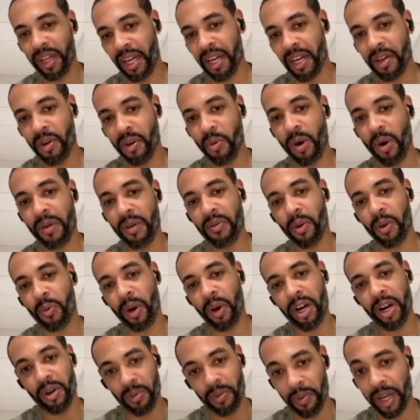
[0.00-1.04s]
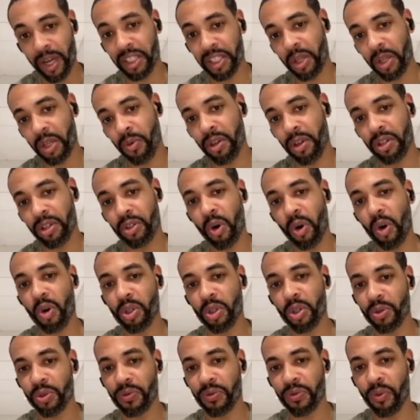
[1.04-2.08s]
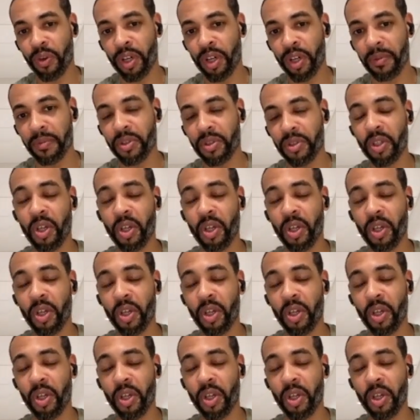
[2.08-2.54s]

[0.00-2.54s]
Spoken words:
in Nuevo Laredo, basically where the Toros was from.